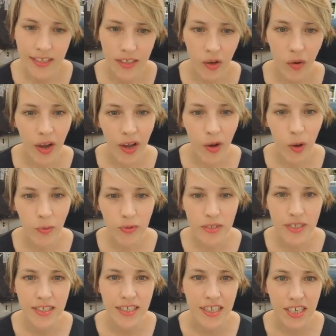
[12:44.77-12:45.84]
So I hope
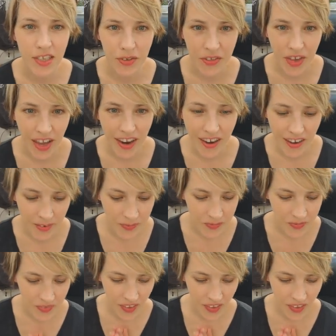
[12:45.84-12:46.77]
to see you there.